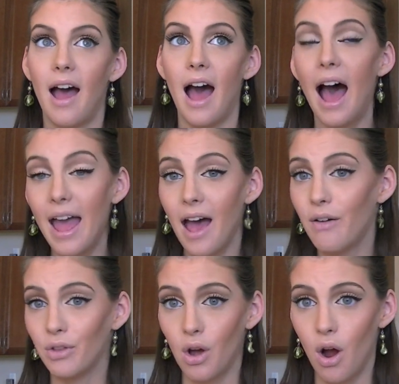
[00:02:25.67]

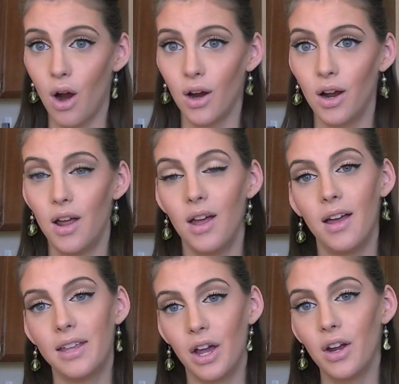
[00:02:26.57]
have the car.
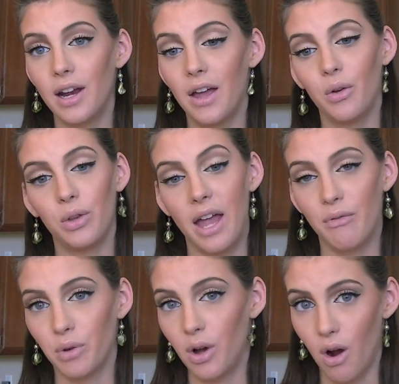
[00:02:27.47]
Garrett and I only
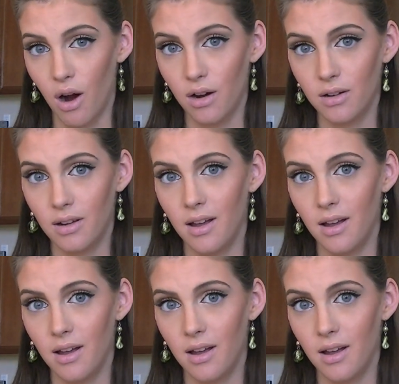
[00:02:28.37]
have 1 car.